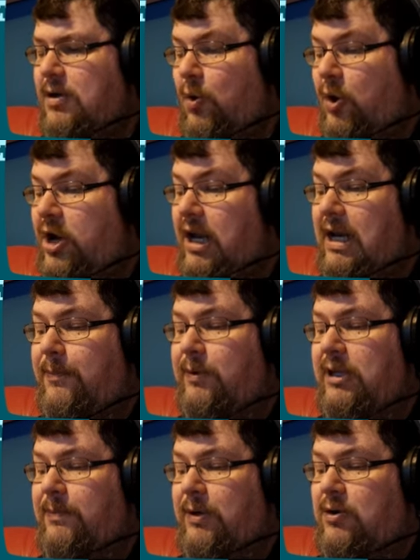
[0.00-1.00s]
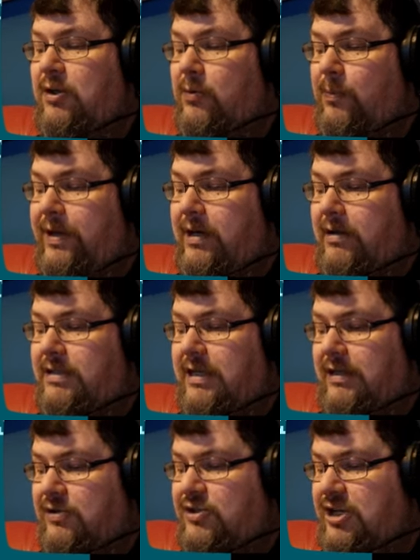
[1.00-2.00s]
or curl up with a book on the window
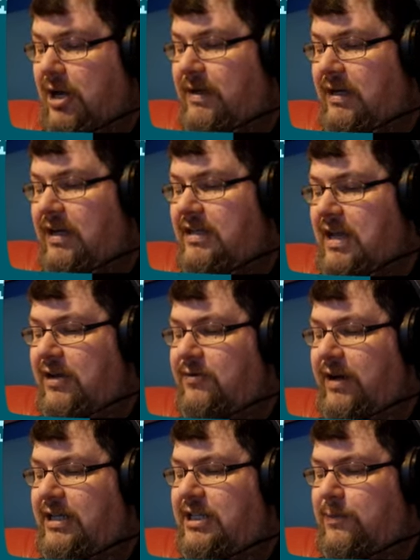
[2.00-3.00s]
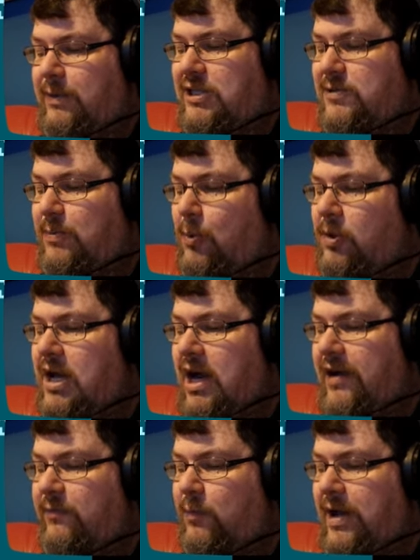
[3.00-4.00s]
seat, charmingly decorated with small
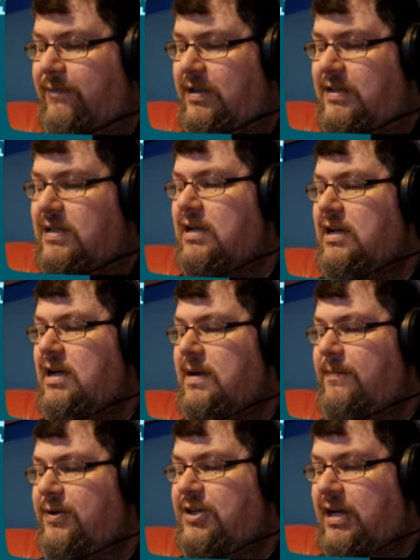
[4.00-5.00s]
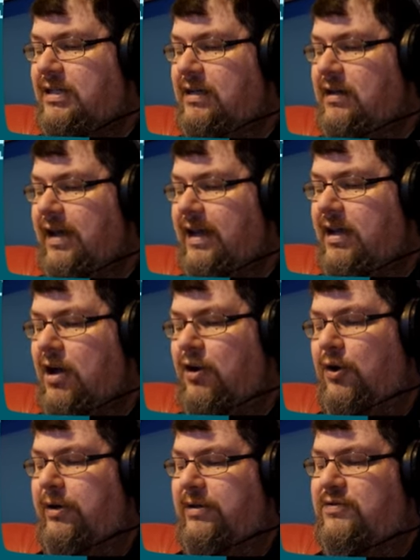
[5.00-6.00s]
carved wyverns projecting like
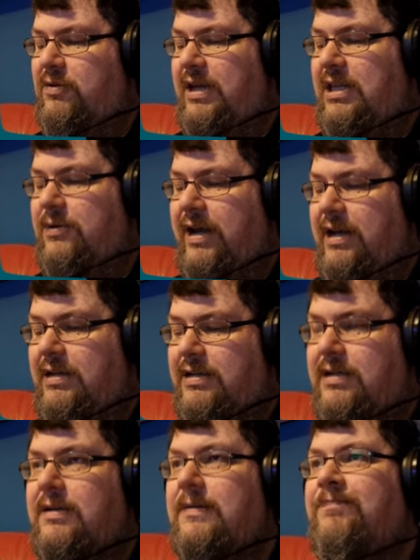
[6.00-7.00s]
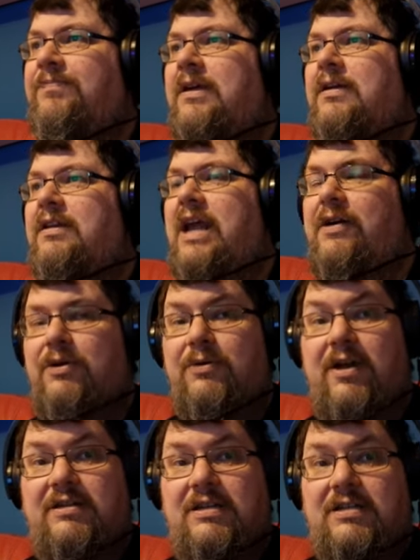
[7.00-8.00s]
gargoyles from either end. Now, you'll
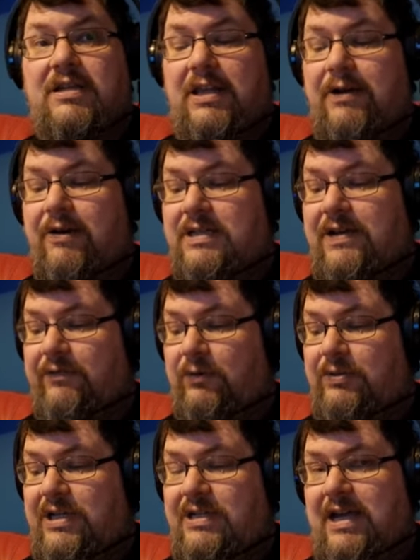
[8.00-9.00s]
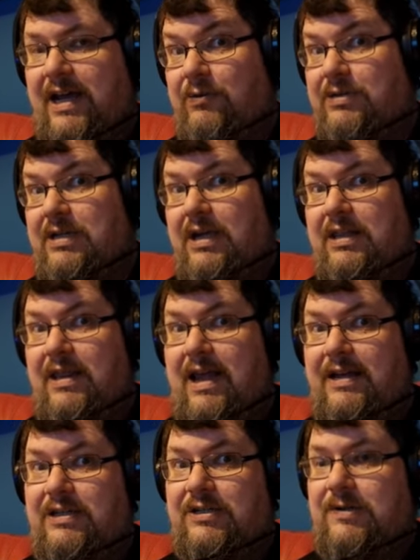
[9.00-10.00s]
notice that there are several details in
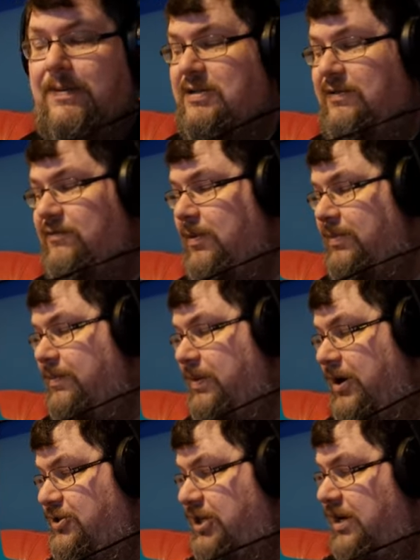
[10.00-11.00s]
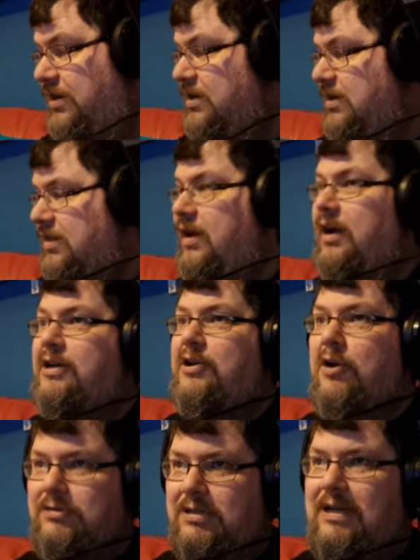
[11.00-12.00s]
that description from the brochure that are
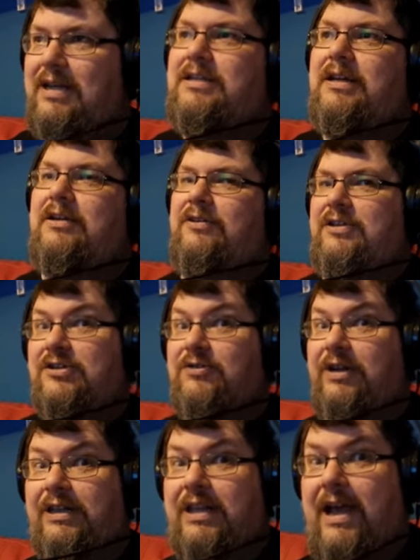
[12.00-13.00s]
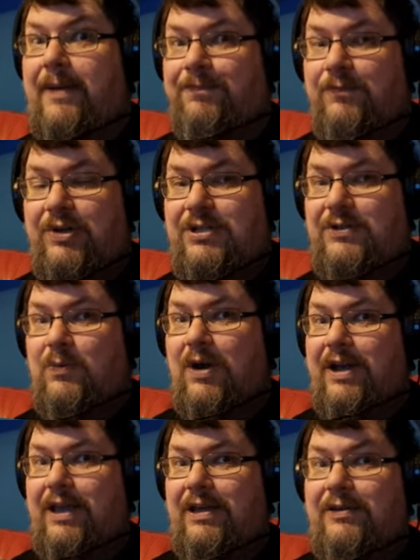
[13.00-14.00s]
not listed on the screen there, which is
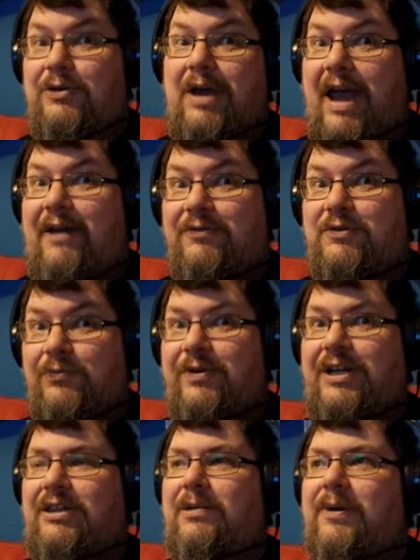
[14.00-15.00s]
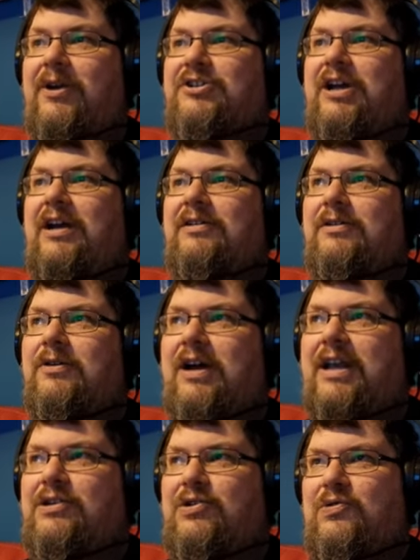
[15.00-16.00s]
why you have to read the brochure.
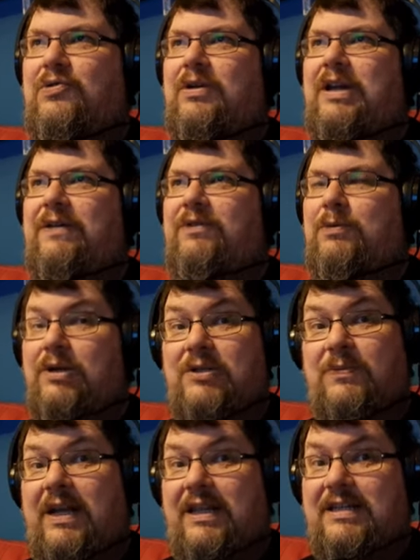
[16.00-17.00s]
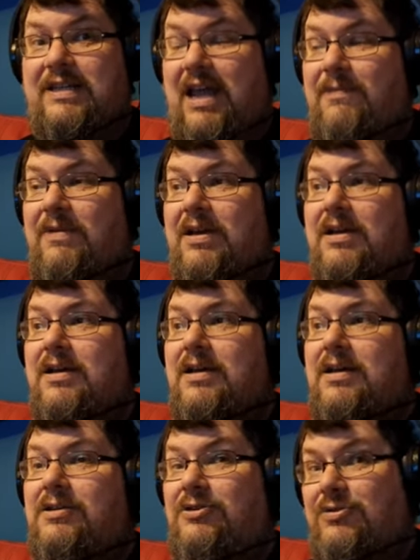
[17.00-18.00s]
And you, if you want to play this game,
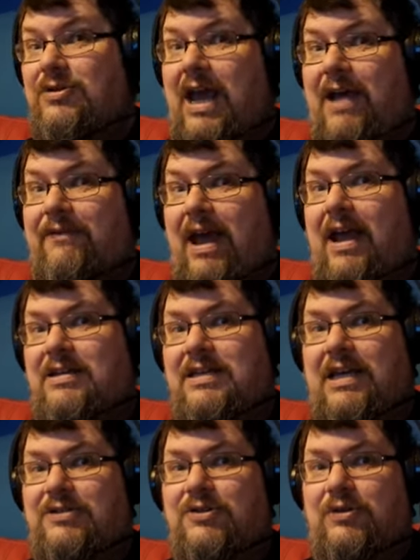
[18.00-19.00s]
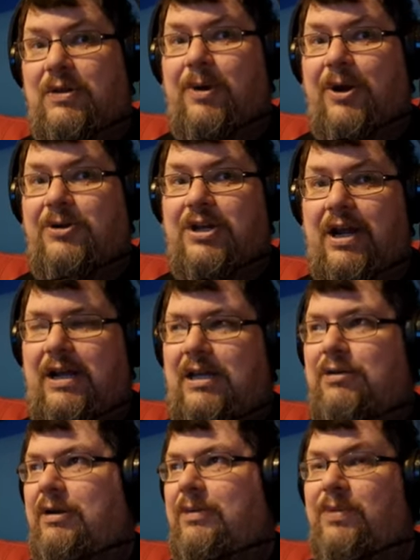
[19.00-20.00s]
you should have access to the brochure
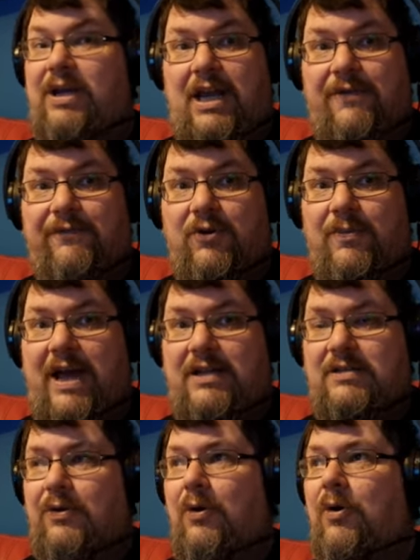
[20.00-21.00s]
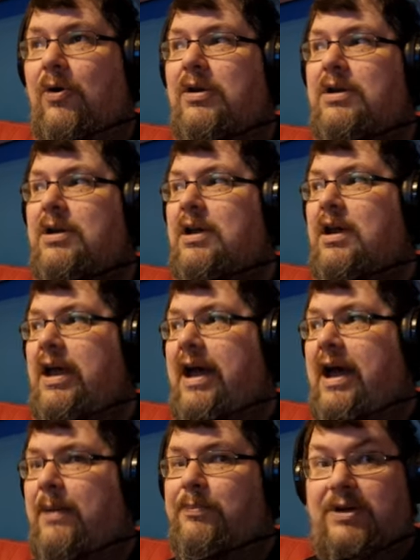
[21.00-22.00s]
either in PDF format or
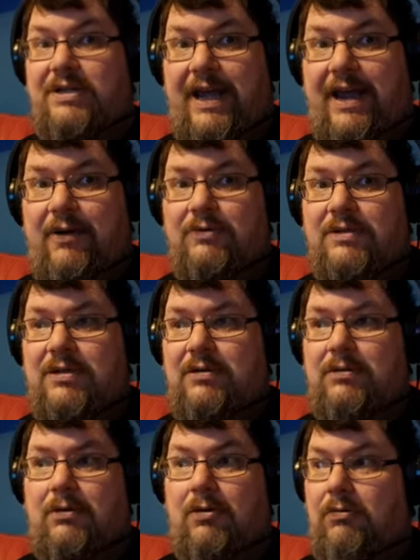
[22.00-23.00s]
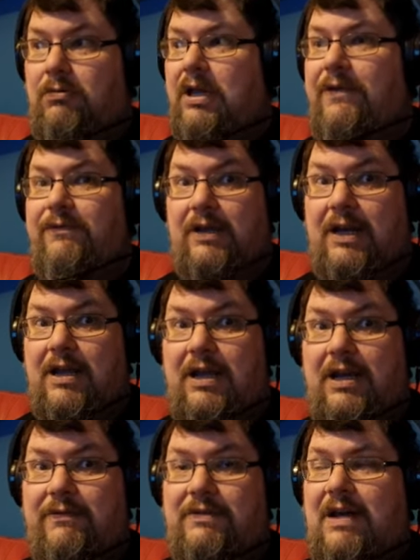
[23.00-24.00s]
uh, print it out, or if you're lucky
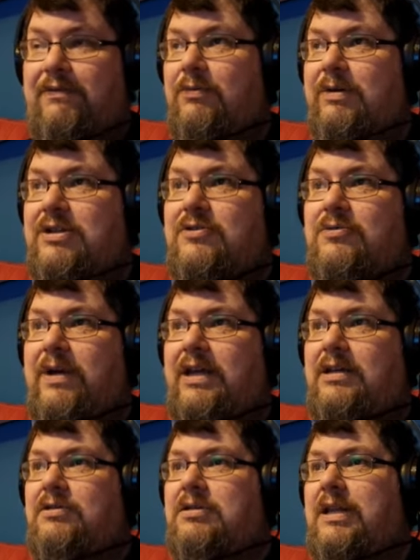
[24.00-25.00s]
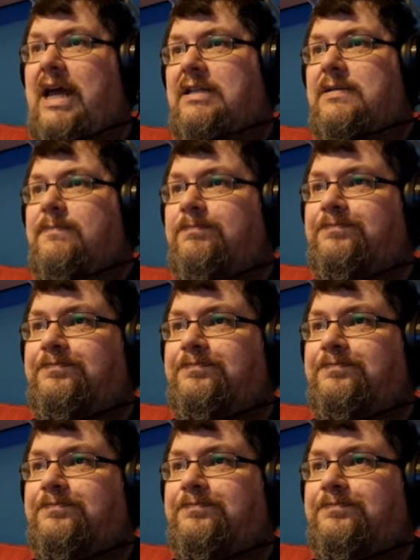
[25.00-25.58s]
enough to have the original, make use of that.